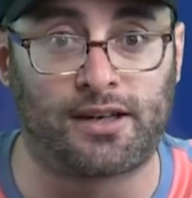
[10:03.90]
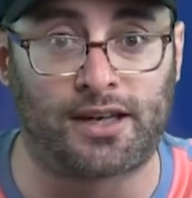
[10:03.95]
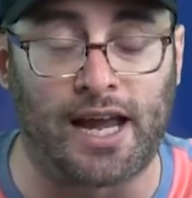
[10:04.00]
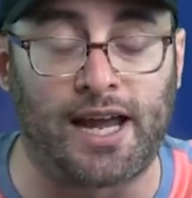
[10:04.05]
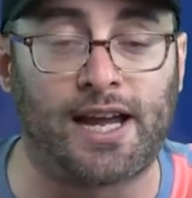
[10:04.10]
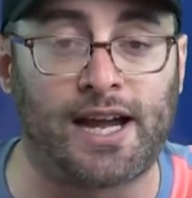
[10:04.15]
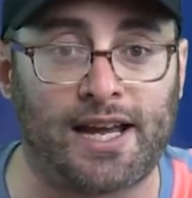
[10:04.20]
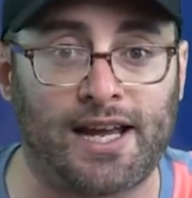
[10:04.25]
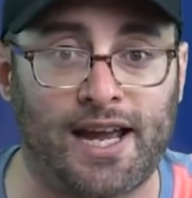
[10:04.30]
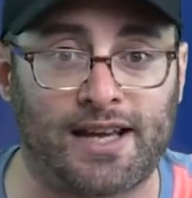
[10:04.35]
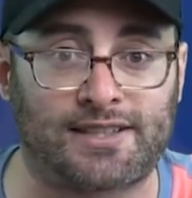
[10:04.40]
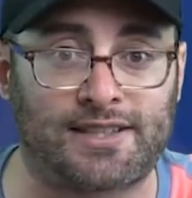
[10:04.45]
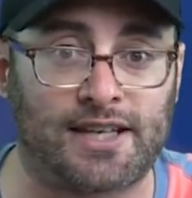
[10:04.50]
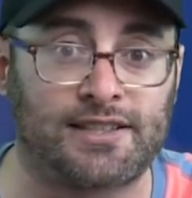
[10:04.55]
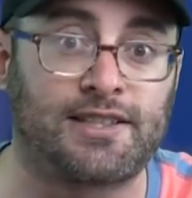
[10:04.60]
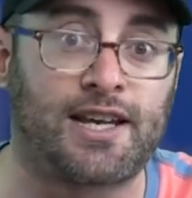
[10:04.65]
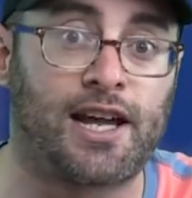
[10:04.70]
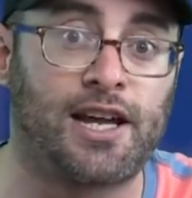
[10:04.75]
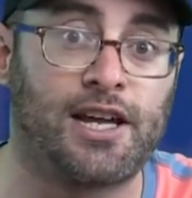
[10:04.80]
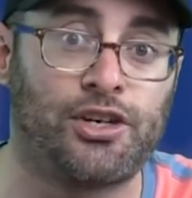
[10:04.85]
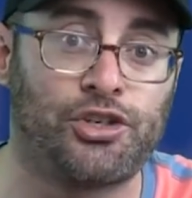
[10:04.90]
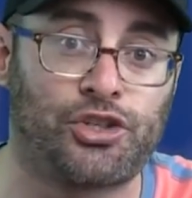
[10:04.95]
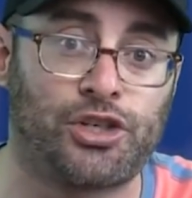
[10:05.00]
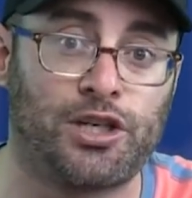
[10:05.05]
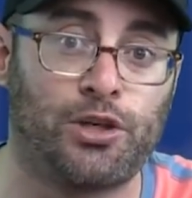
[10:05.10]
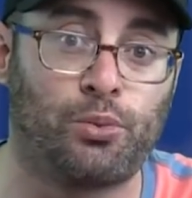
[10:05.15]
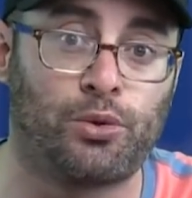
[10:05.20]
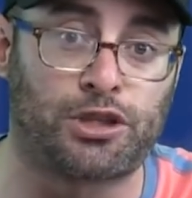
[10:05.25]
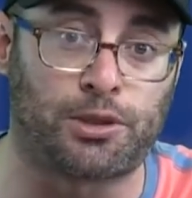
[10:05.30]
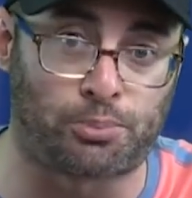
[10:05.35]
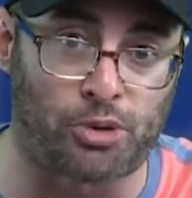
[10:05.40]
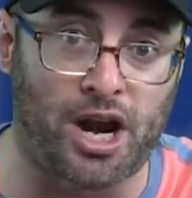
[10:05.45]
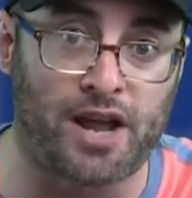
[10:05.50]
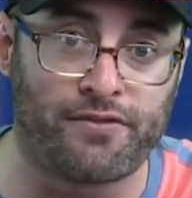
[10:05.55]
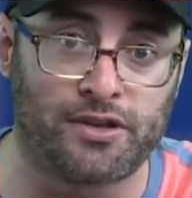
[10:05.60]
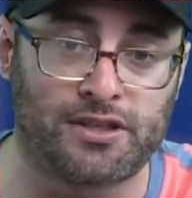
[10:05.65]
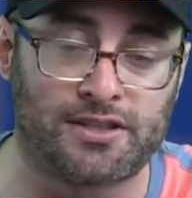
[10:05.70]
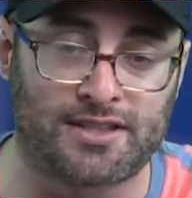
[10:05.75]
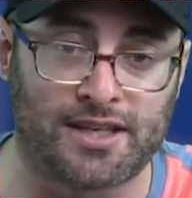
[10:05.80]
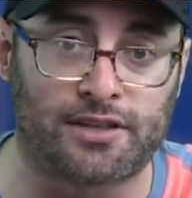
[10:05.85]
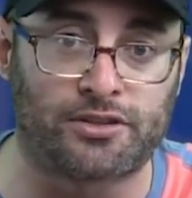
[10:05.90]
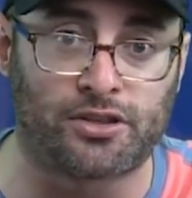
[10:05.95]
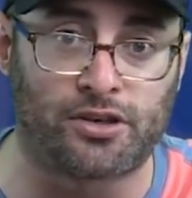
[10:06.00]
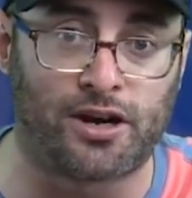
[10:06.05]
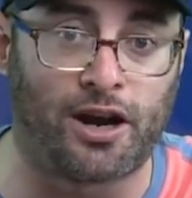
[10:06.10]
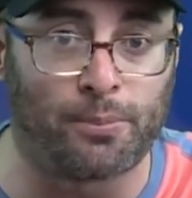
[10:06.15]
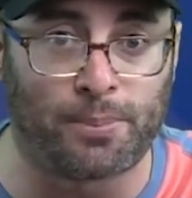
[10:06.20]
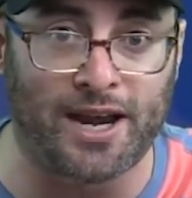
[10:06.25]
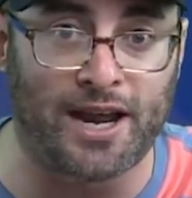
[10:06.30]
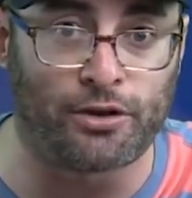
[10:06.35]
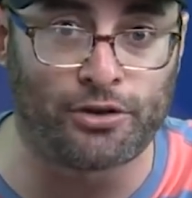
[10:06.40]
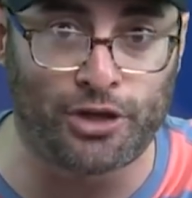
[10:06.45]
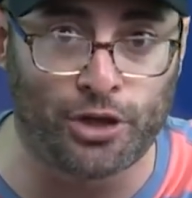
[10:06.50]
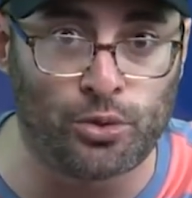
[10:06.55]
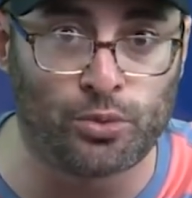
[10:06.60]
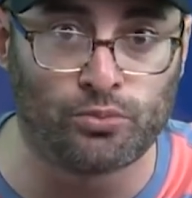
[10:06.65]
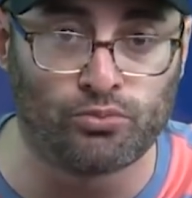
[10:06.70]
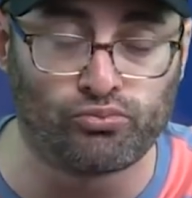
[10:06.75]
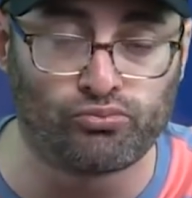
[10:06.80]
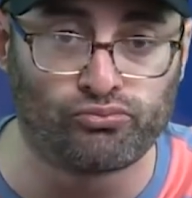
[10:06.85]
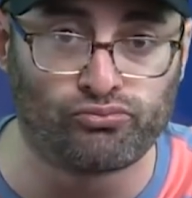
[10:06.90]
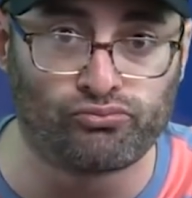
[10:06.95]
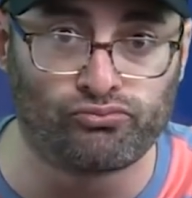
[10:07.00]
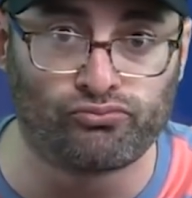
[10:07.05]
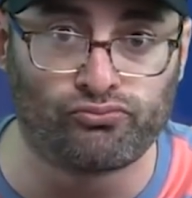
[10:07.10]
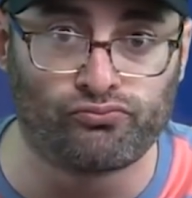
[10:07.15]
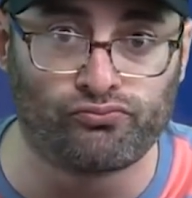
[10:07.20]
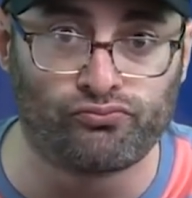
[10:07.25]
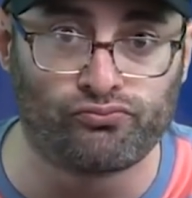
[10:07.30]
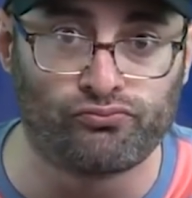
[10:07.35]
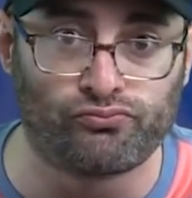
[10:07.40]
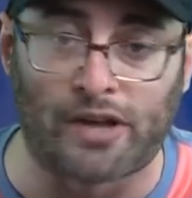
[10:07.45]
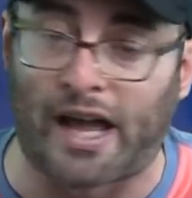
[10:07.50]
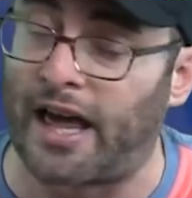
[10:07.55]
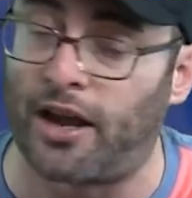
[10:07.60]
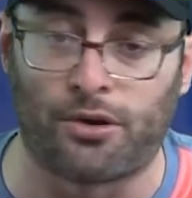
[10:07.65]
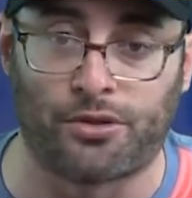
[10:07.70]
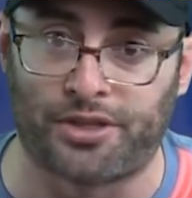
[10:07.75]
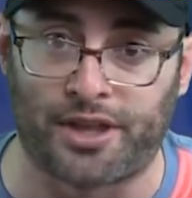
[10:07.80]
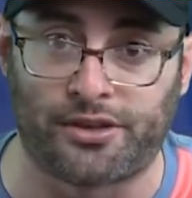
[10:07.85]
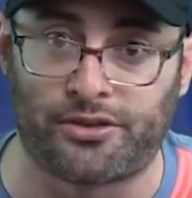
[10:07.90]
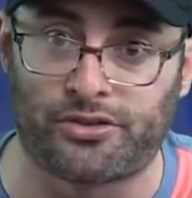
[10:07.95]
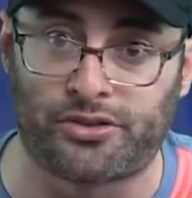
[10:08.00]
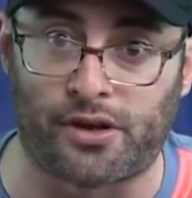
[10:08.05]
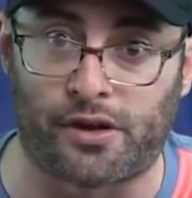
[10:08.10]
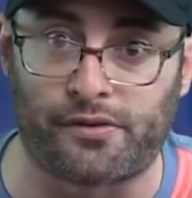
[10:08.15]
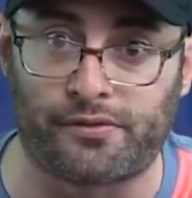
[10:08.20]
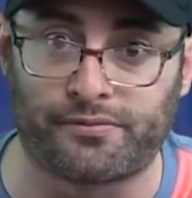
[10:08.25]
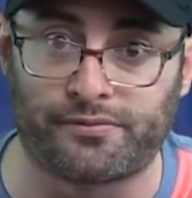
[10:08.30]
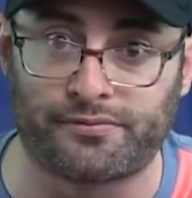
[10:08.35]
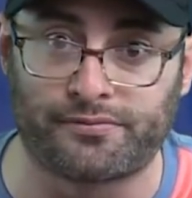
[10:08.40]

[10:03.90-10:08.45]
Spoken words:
KISSING, with the private sector helping out you? I don't think so.